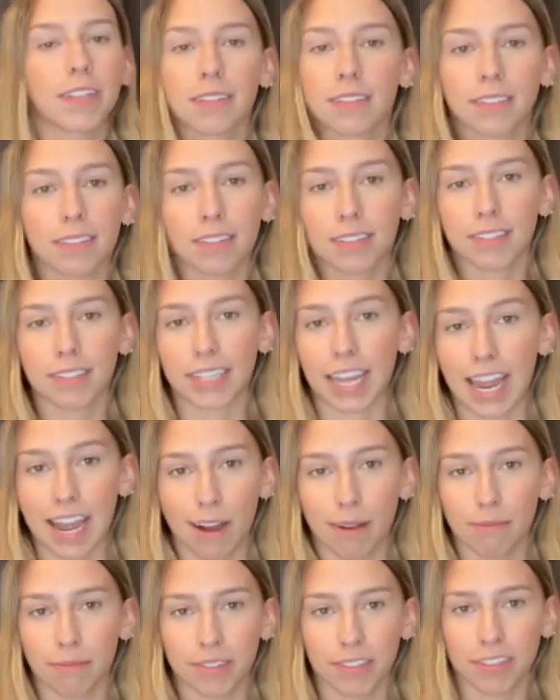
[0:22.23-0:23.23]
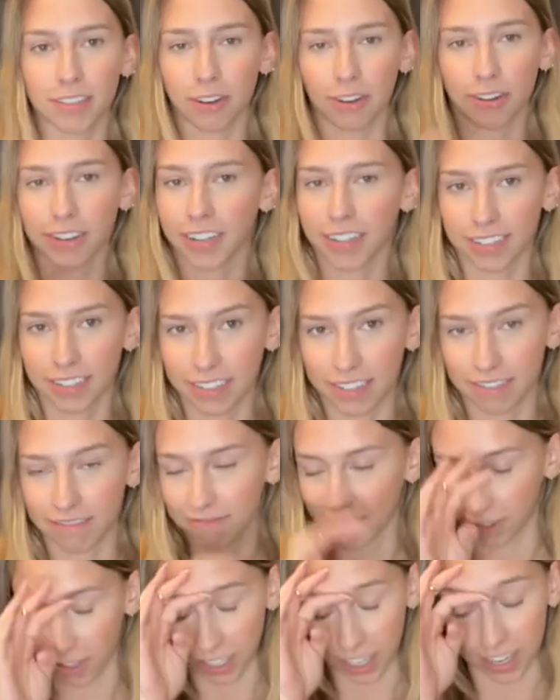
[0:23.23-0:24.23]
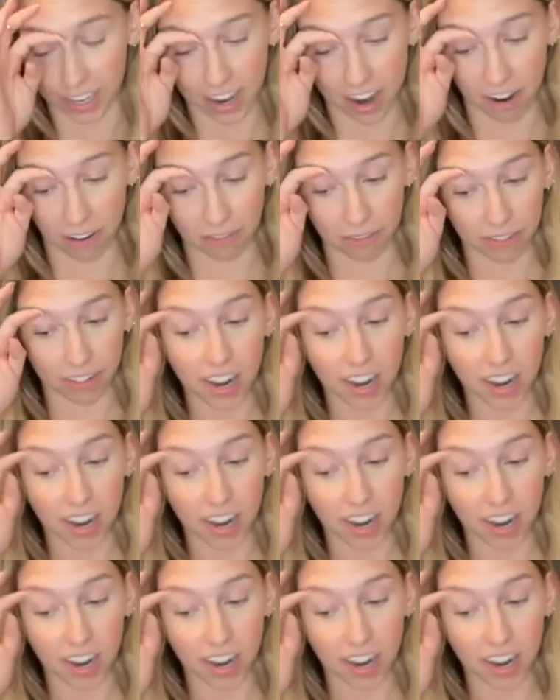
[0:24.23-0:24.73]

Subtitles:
Sam's, so it doesn't really count.